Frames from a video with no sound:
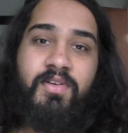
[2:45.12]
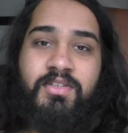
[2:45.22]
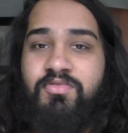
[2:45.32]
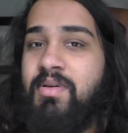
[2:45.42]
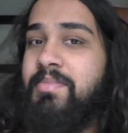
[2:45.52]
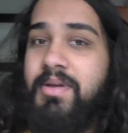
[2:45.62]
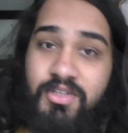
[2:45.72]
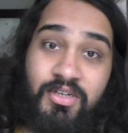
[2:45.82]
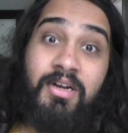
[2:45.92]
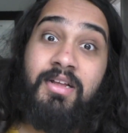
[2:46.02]
versus
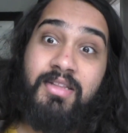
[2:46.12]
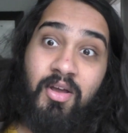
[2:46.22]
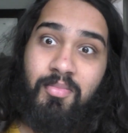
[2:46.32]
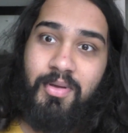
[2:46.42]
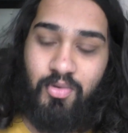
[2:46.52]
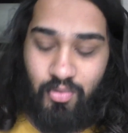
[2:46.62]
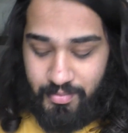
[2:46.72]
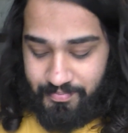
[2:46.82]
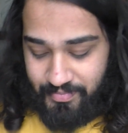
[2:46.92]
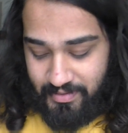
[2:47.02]
Rampage. That would be cool.
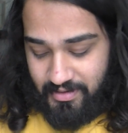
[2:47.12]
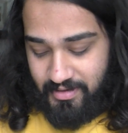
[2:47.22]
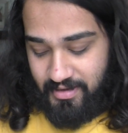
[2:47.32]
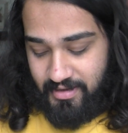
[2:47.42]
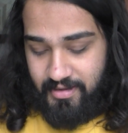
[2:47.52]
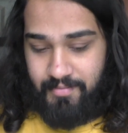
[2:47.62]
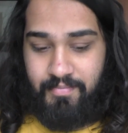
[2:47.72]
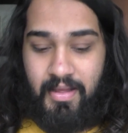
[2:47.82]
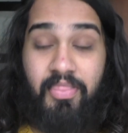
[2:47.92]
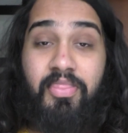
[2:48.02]

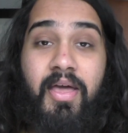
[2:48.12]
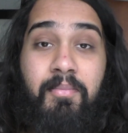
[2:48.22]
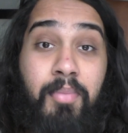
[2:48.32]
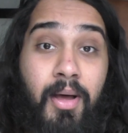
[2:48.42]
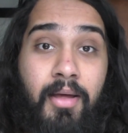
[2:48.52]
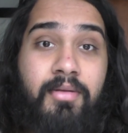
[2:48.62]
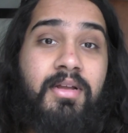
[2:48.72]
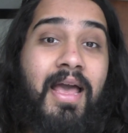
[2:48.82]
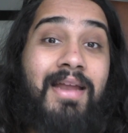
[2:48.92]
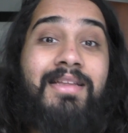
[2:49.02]
But
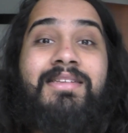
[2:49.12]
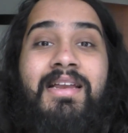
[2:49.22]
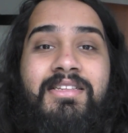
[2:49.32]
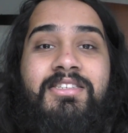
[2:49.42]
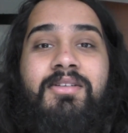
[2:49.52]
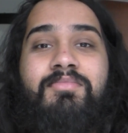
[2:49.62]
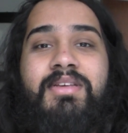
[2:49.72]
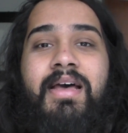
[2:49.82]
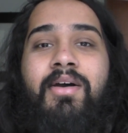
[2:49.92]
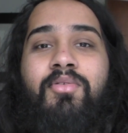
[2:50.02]
Eddie Dennis comes
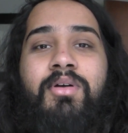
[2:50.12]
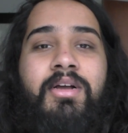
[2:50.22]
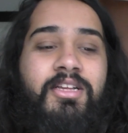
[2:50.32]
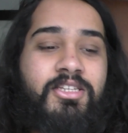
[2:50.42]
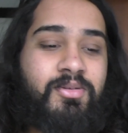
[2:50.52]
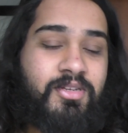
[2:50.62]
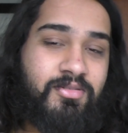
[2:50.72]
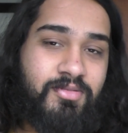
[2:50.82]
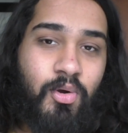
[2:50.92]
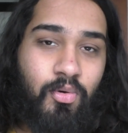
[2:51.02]
out, seeing a
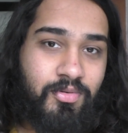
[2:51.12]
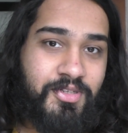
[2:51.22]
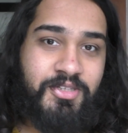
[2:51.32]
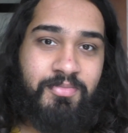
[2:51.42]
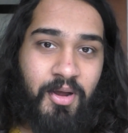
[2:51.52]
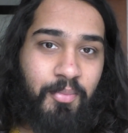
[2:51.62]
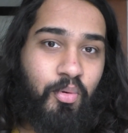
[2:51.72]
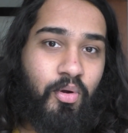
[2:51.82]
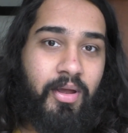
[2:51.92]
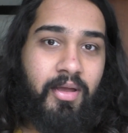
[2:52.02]
tall, smug
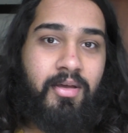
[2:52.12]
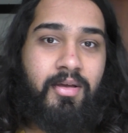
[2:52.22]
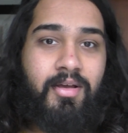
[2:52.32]
prick,